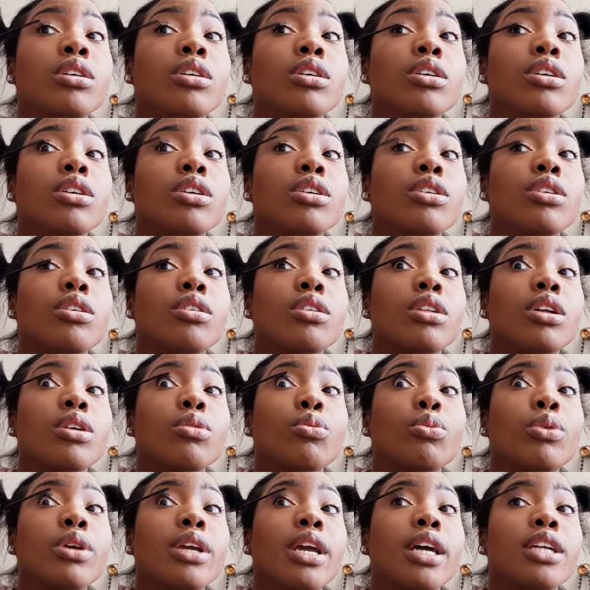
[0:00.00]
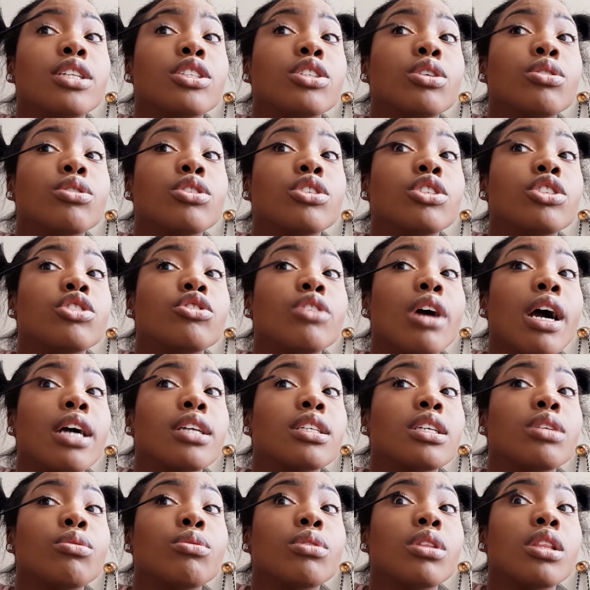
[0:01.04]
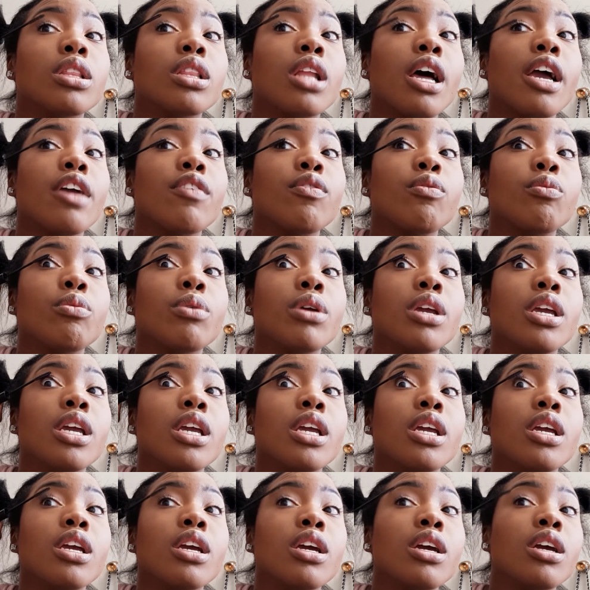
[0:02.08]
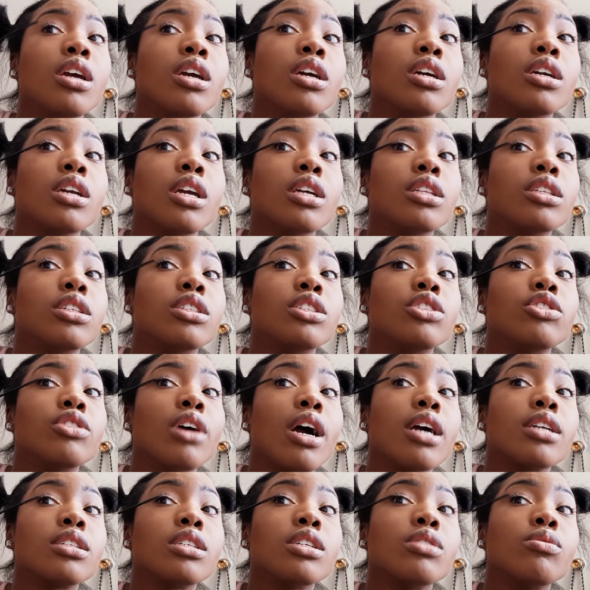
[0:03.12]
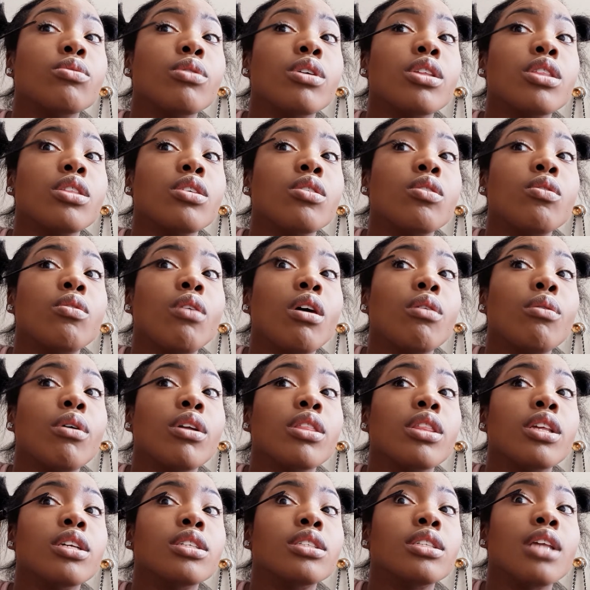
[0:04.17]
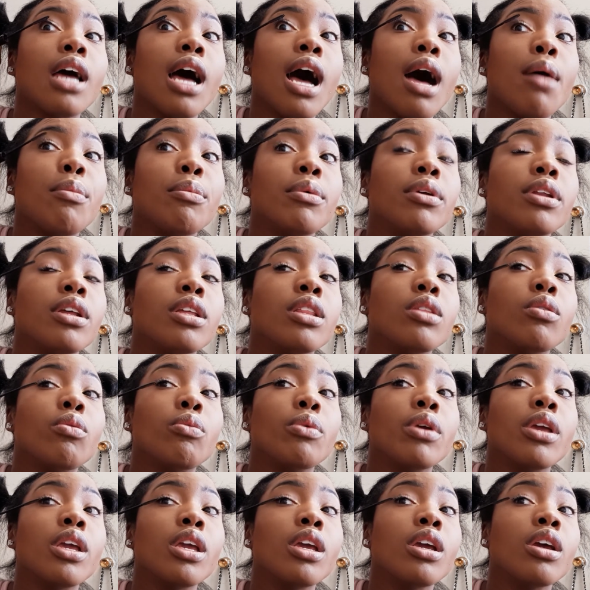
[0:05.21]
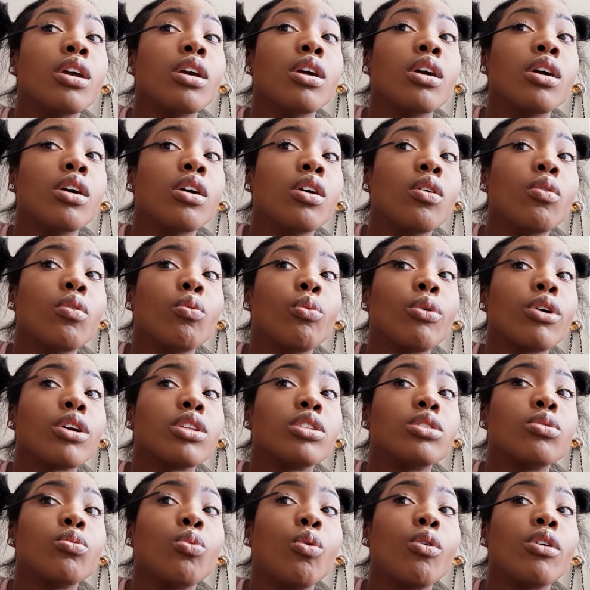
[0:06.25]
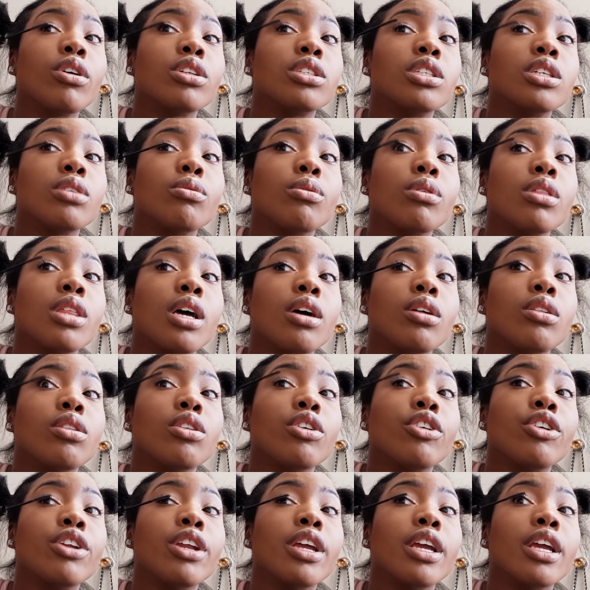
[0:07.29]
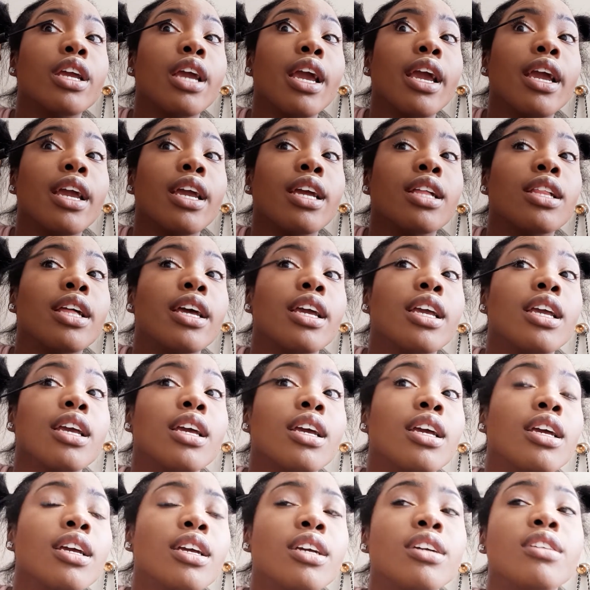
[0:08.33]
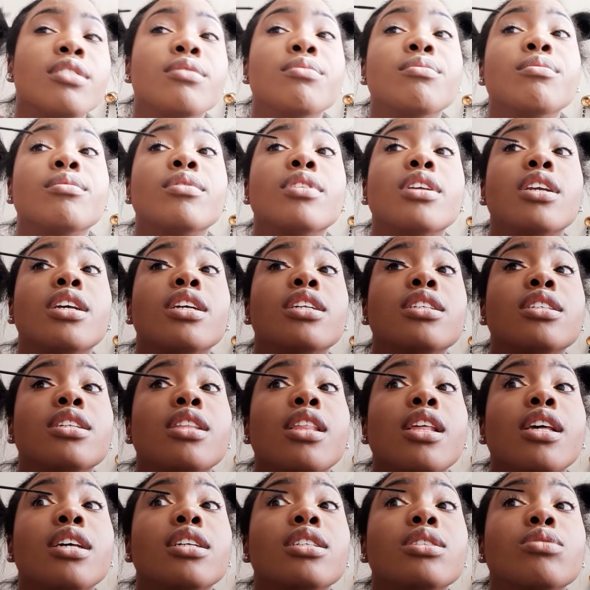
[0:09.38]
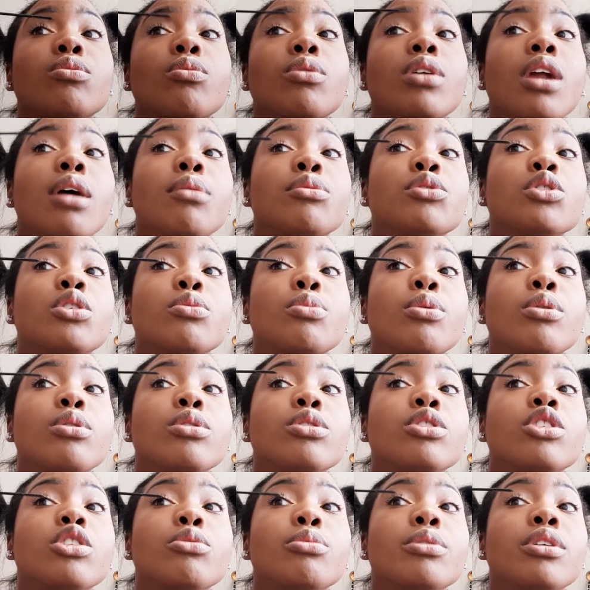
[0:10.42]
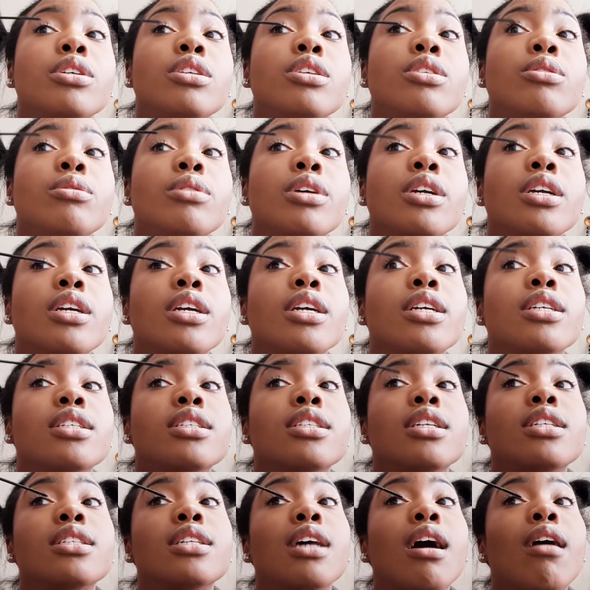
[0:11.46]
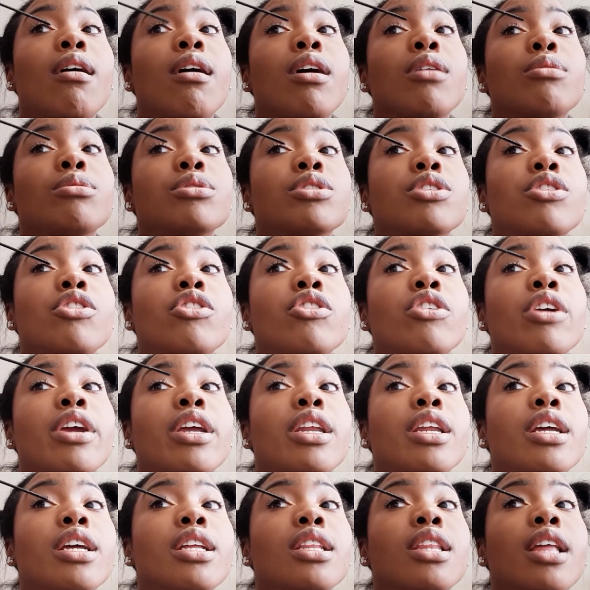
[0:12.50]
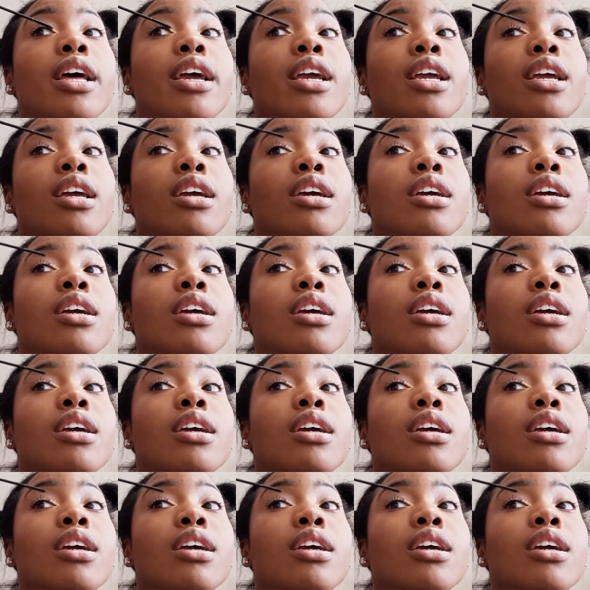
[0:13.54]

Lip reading: Like, we get so distracted with life. We get distracted with, oh, I want this to happen. And we work towards it without learning, hey, like, is this what I'm supposed to be doing? Is this how I was created? Like,